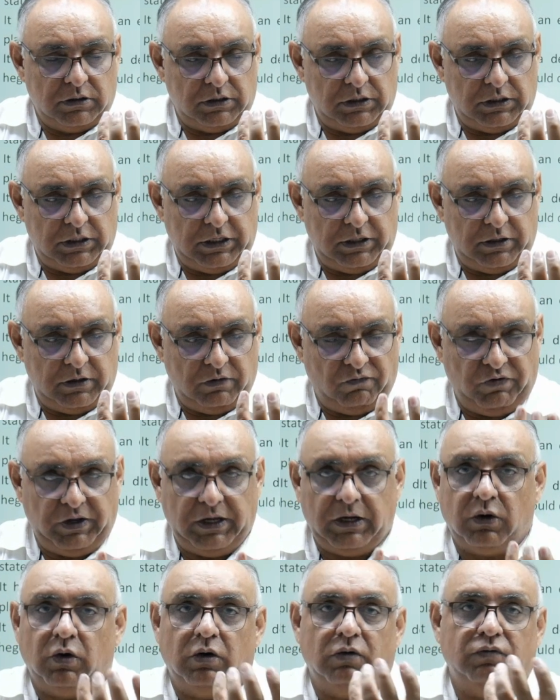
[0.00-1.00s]
in the
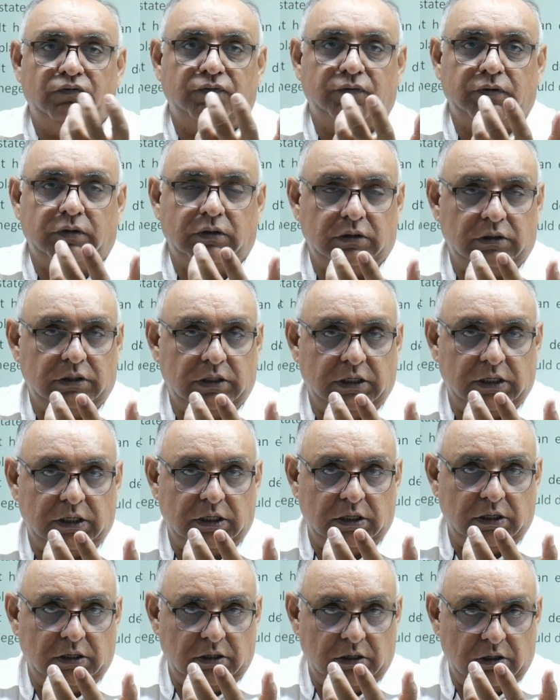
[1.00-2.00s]
wake of
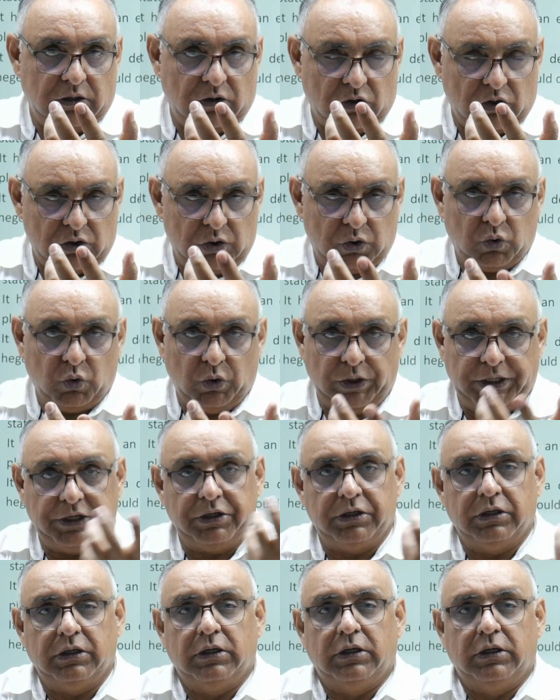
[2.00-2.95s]
the ongoing